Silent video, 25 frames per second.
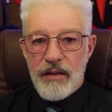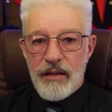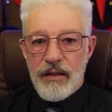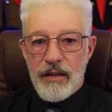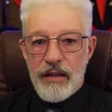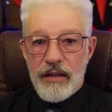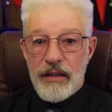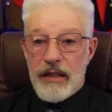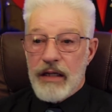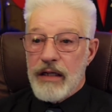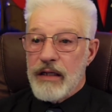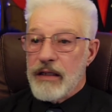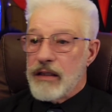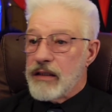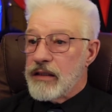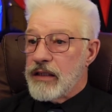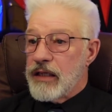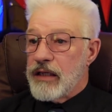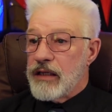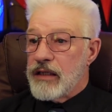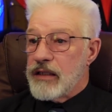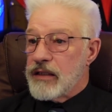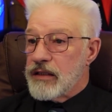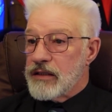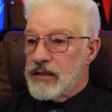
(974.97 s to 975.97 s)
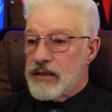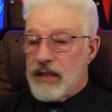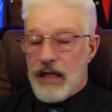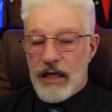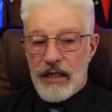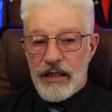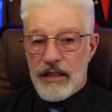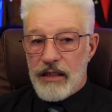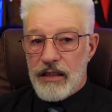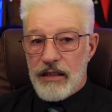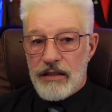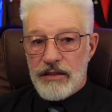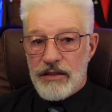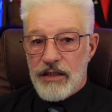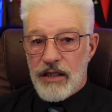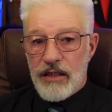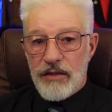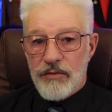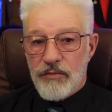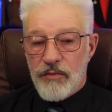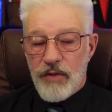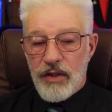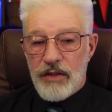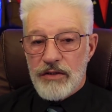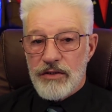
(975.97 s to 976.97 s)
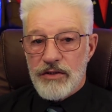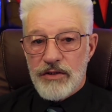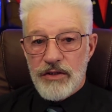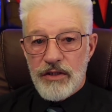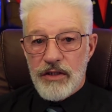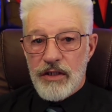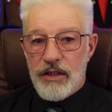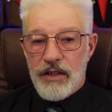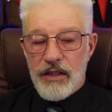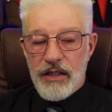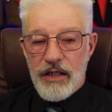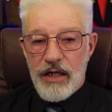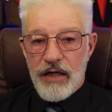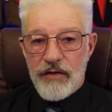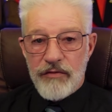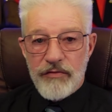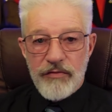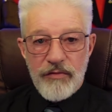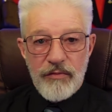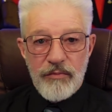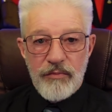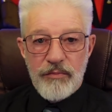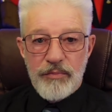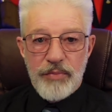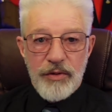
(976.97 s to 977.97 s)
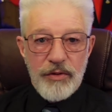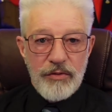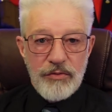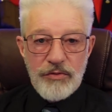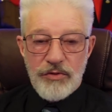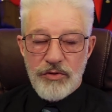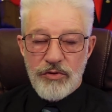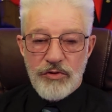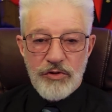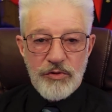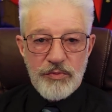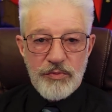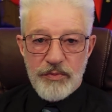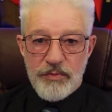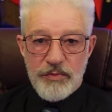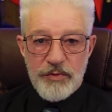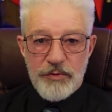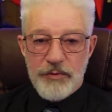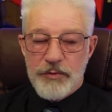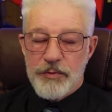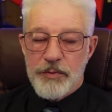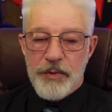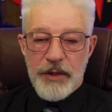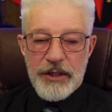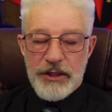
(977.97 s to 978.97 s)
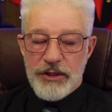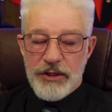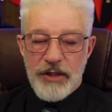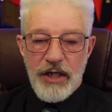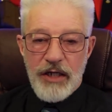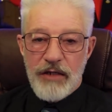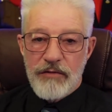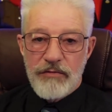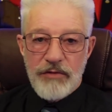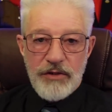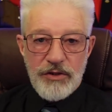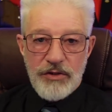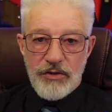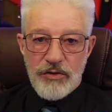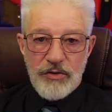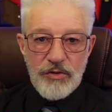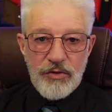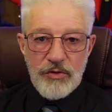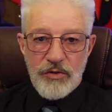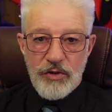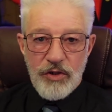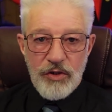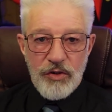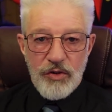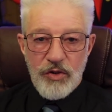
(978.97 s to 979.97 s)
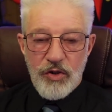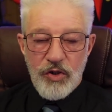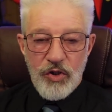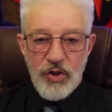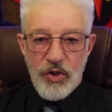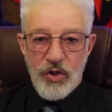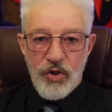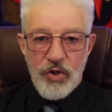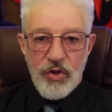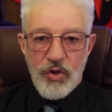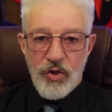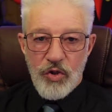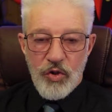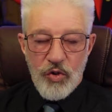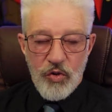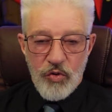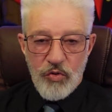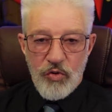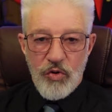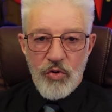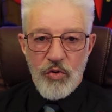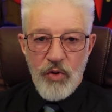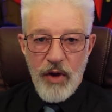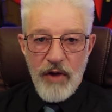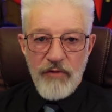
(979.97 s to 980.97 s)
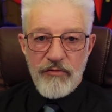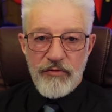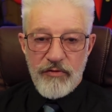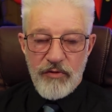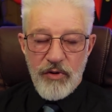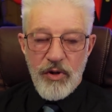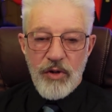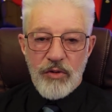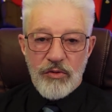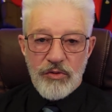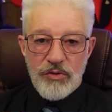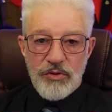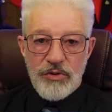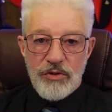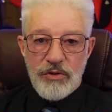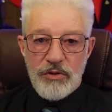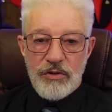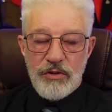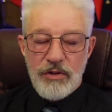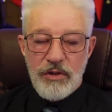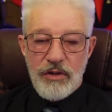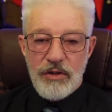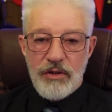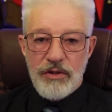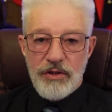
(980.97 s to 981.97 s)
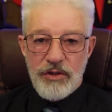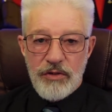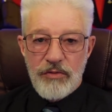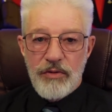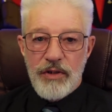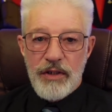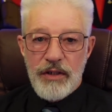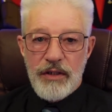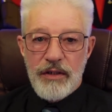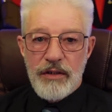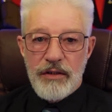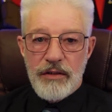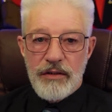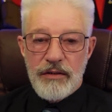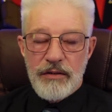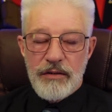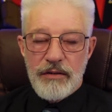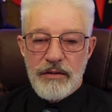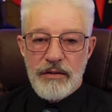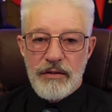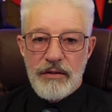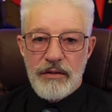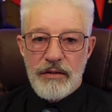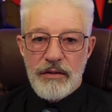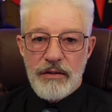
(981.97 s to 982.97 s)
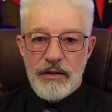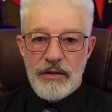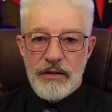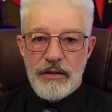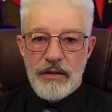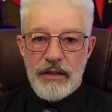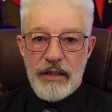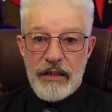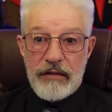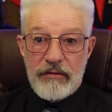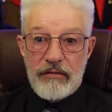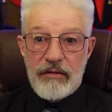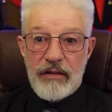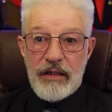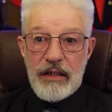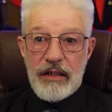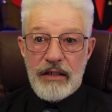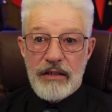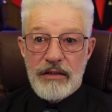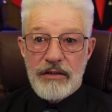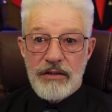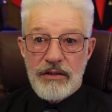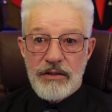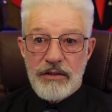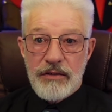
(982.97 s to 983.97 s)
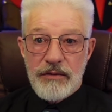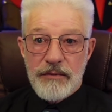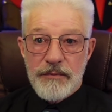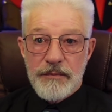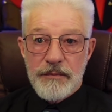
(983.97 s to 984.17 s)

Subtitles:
And they're exactly the same ones that you get from Boots or Specsavers or whoever else that are doing hearing aids.